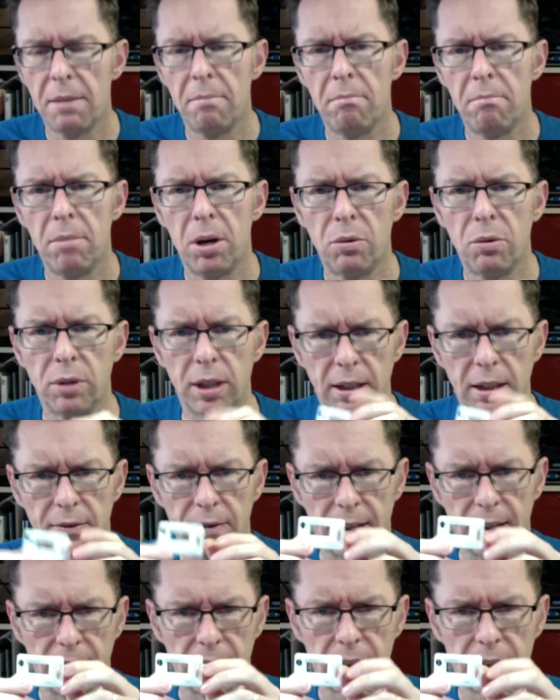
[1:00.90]
molding
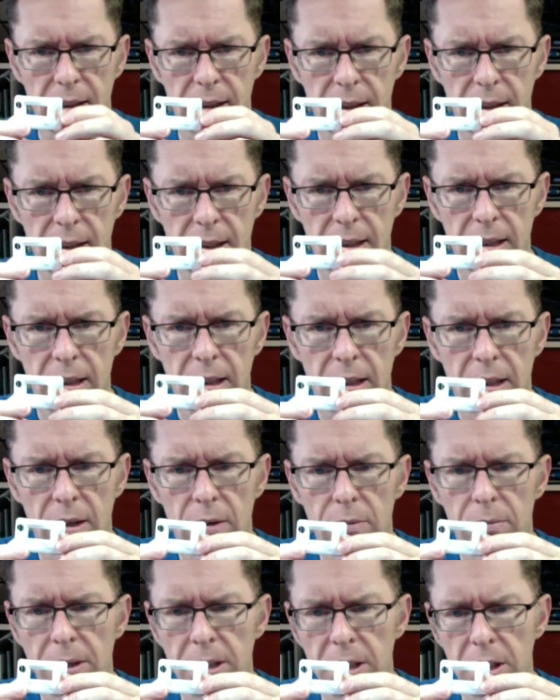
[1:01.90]
things,
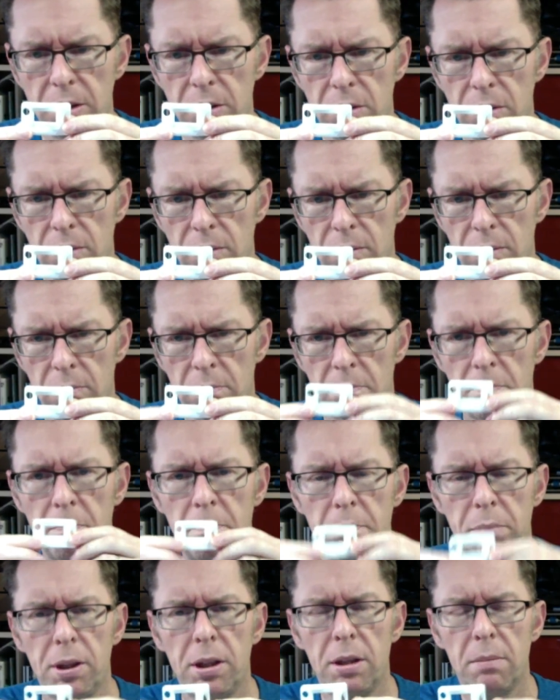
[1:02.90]
when you
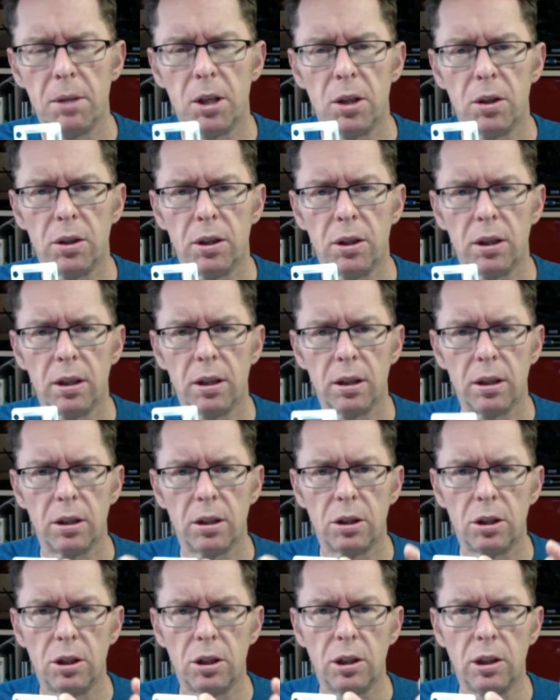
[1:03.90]
put them on
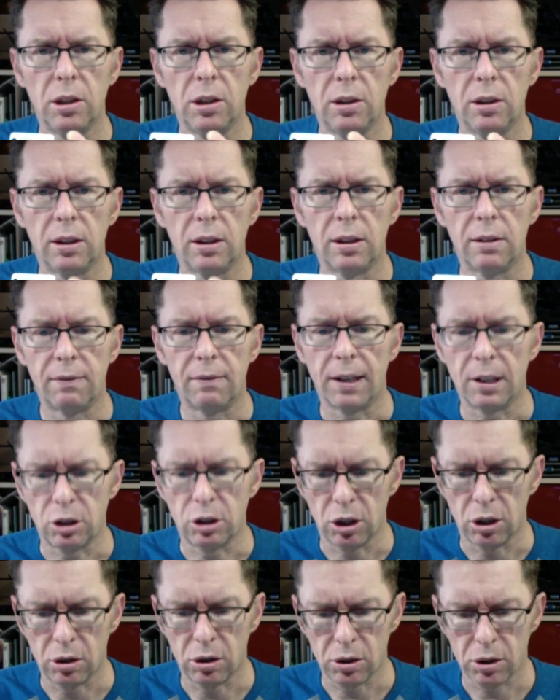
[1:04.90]
to the
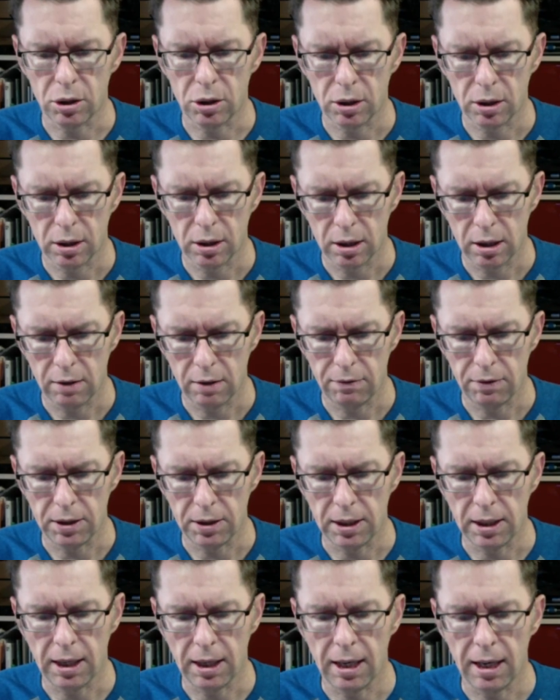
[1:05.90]
FatSharks, if we
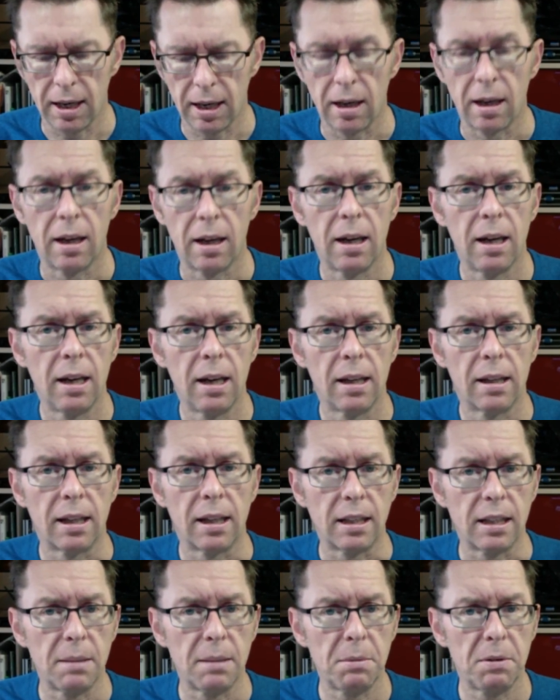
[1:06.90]
see here, they
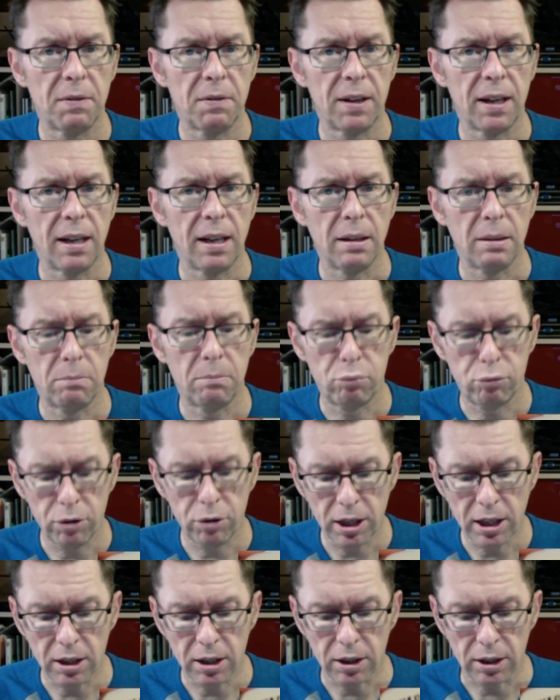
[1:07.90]
seem to fit in
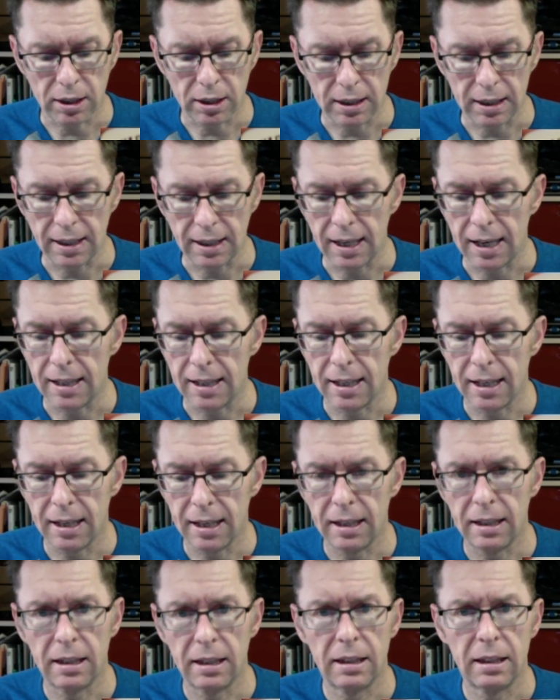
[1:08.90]
pretty nicely, and
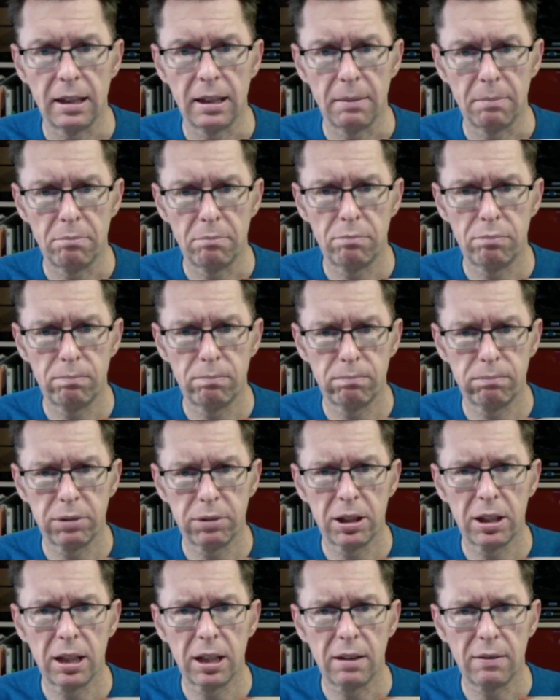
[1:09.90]
they're
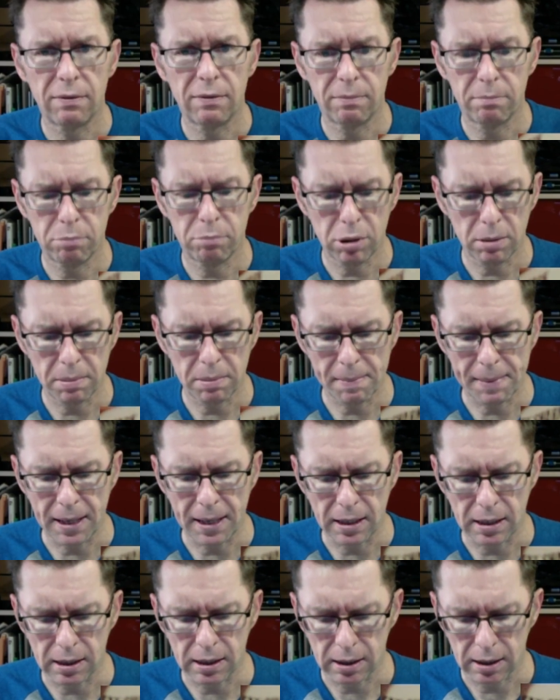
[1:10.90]
tough, proper
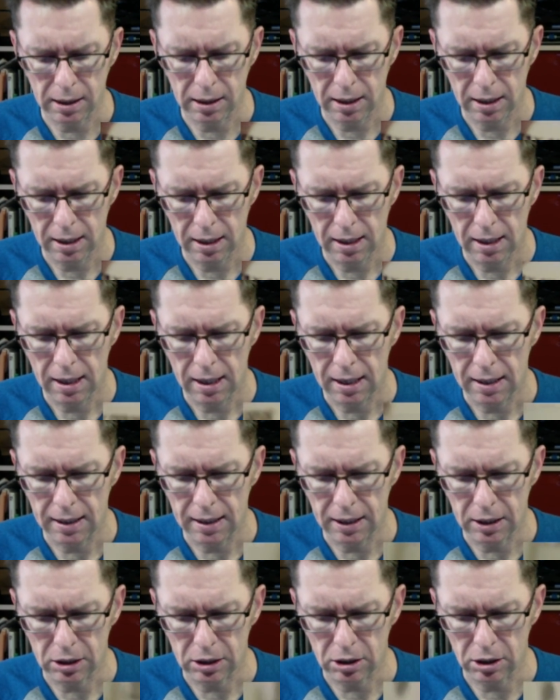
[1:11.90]
bits, and
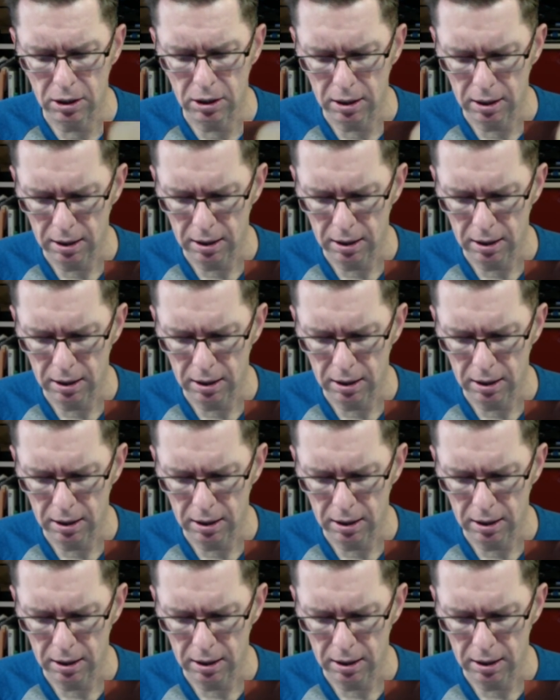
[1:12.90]
that's good.